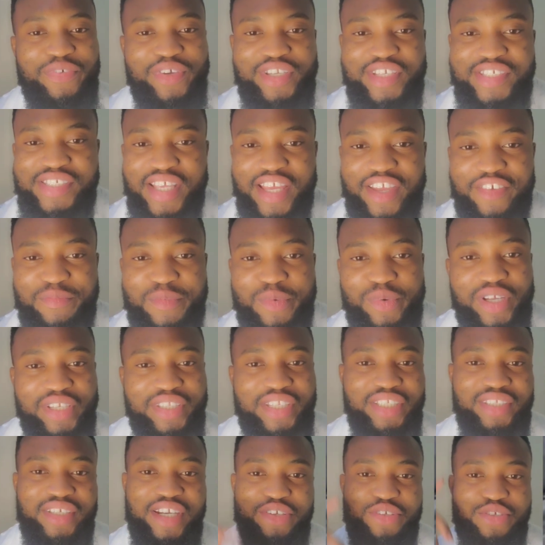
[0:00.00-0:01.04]
He still come
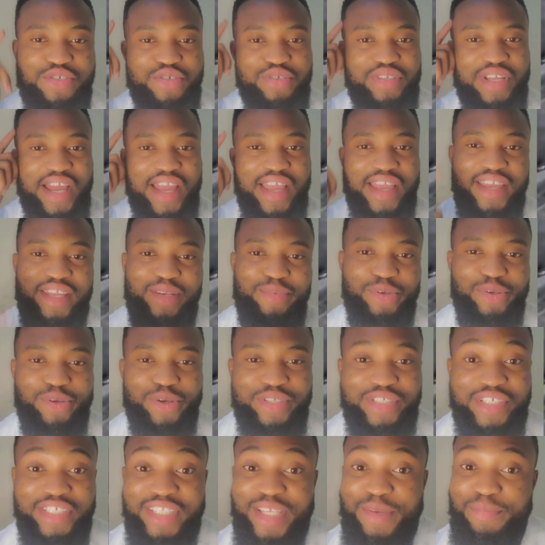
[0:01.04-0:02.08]
out.
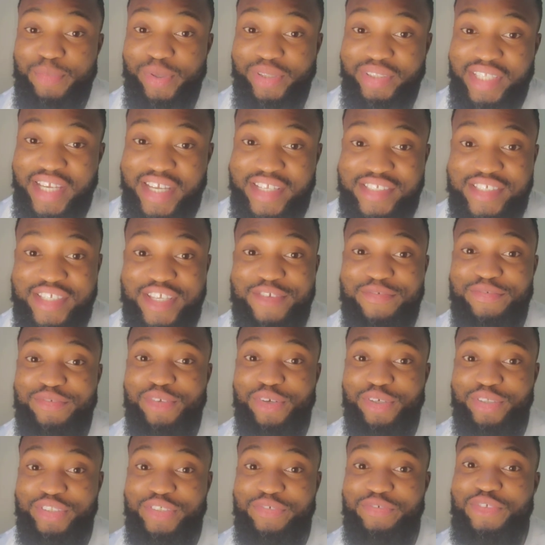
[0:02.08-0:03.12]
Can't challenge the wise
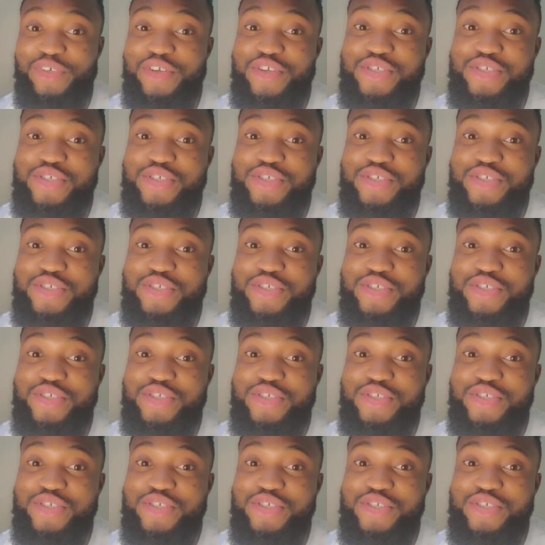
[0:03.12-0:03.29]
one.